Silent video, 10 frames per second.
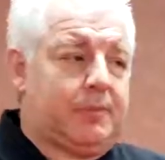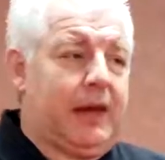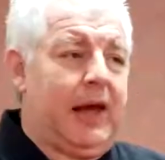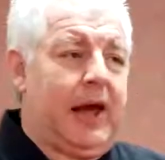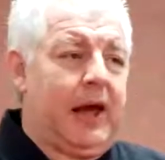
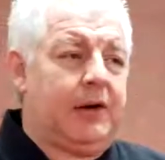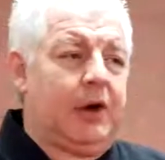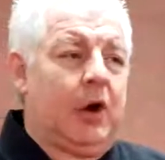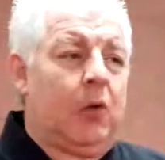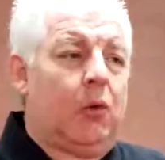And
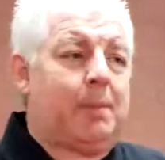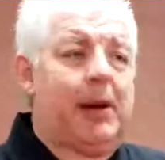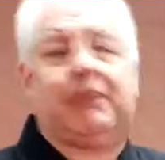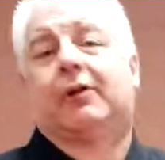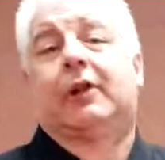what
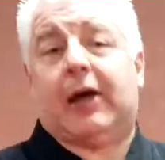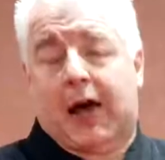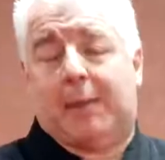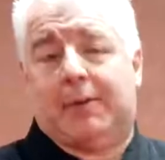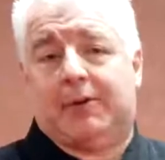basically
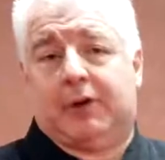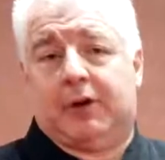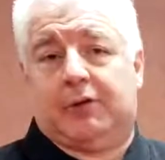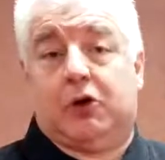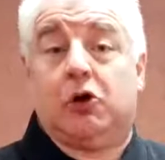happens
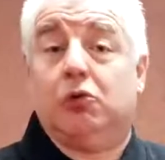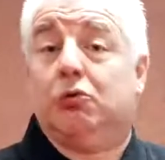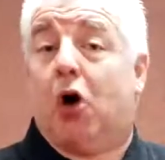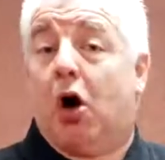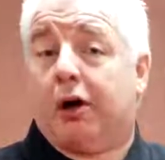is you
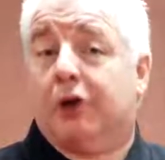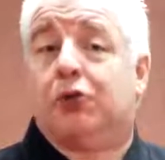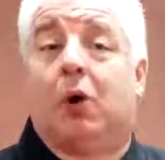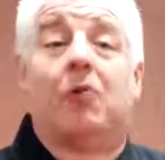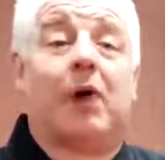log
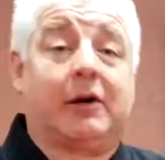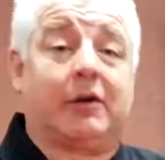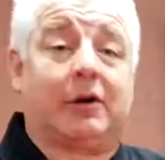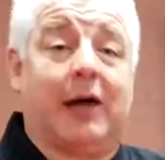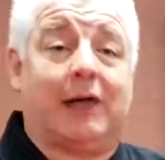into our
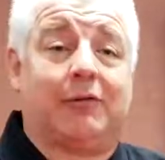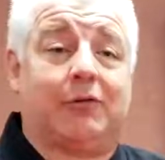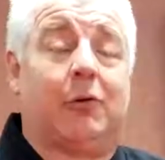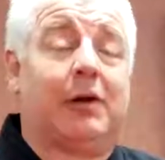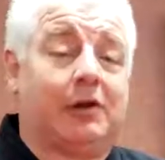regular classes.
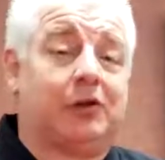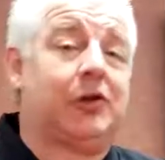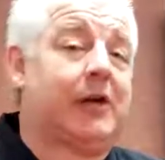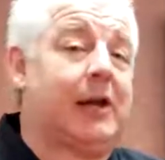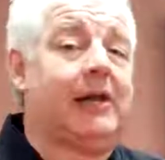So in addition
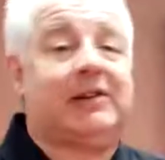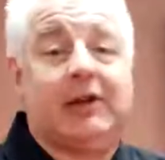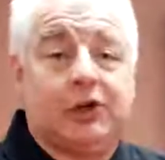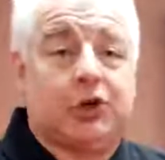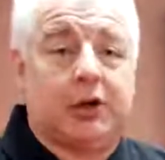to getting
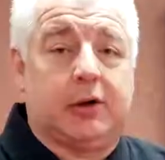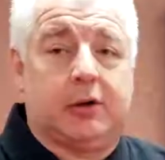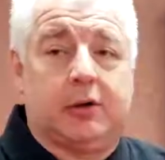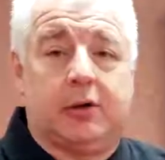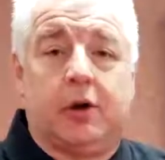
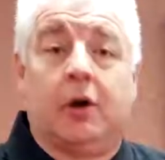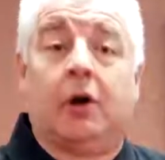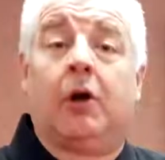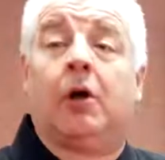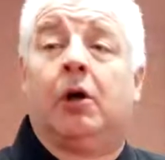teaching,
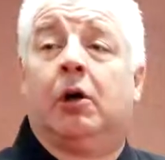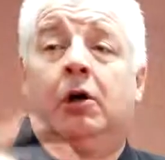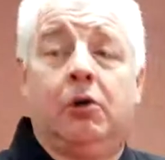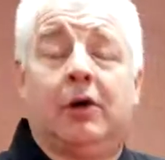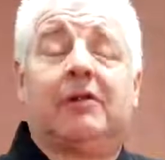
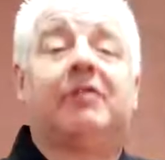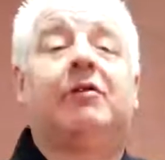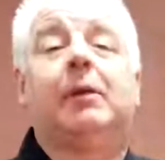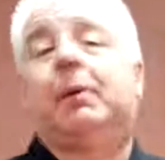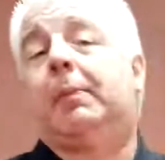you get to
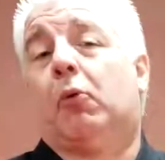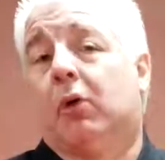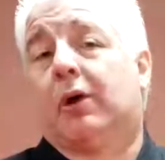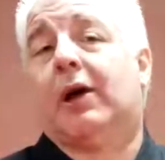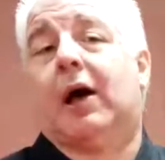see people
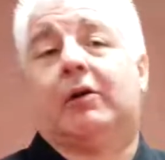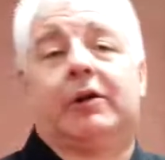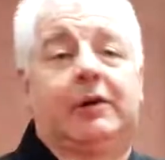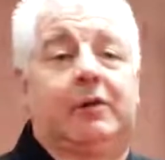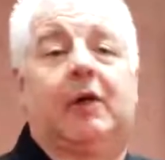working out and
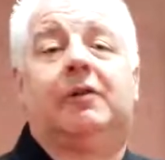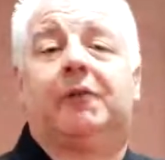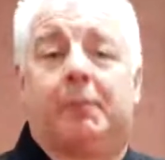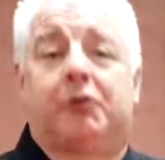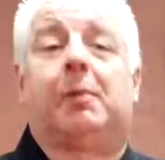get a
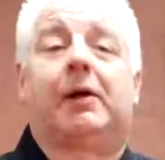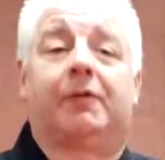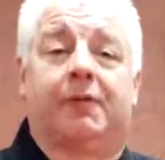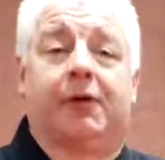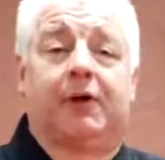different
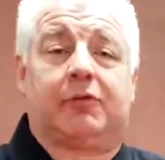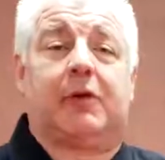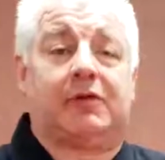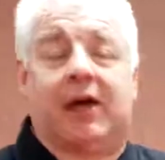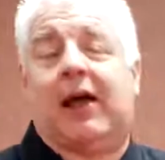perspective of things.
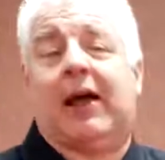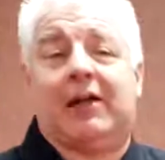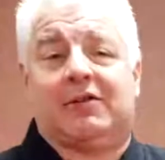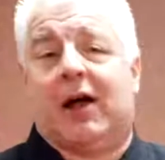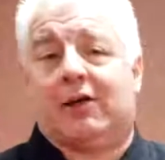It's a
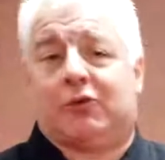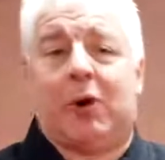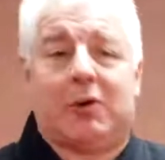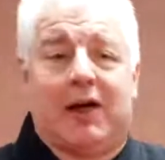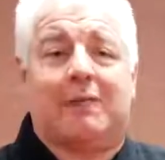hands-on, so
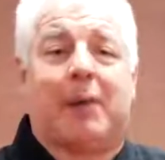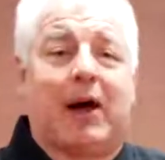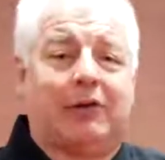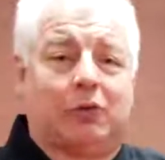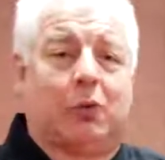I will have
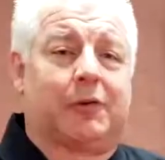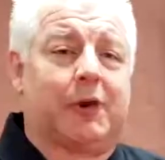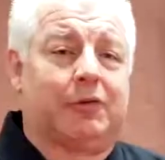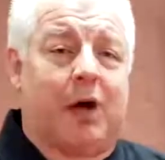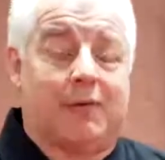bodies to work
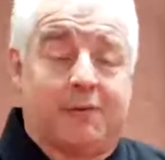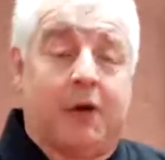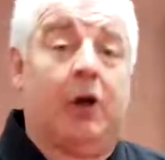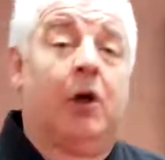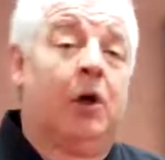things off of.
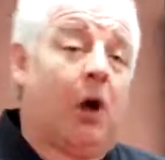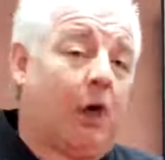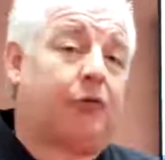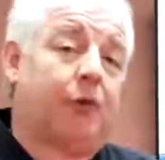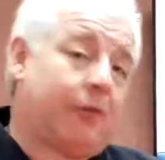
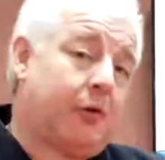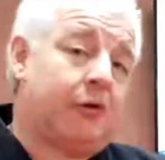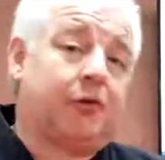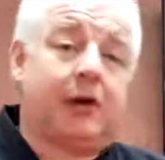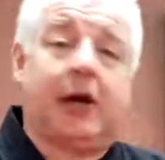Also, if you're
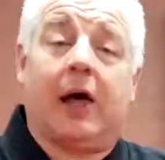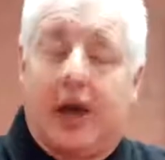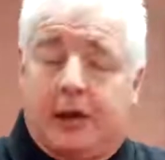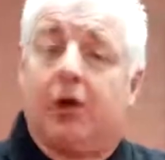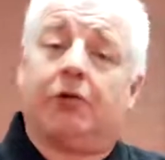interested,
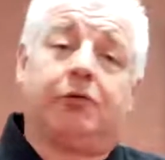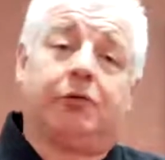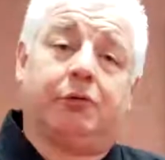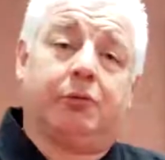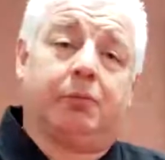I can also
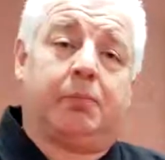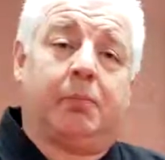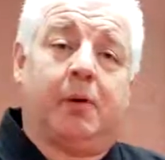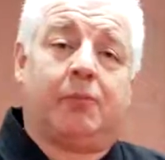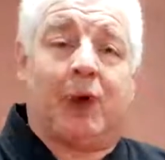do
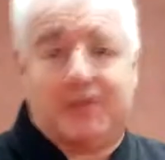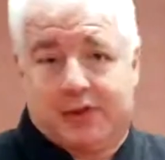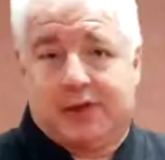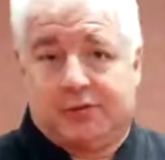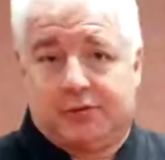private
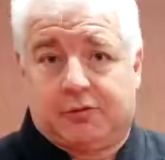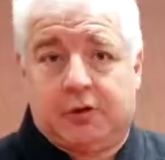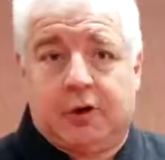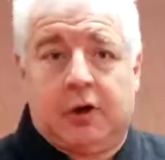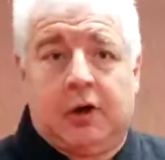lessons
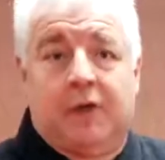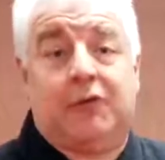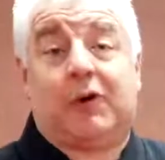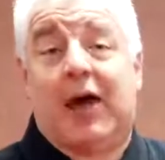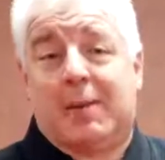if
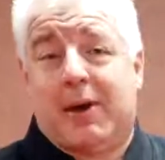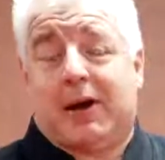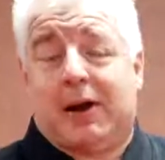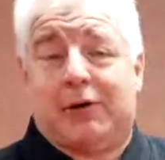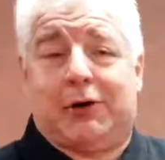you can't make
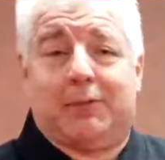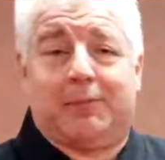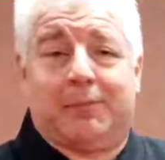it out here.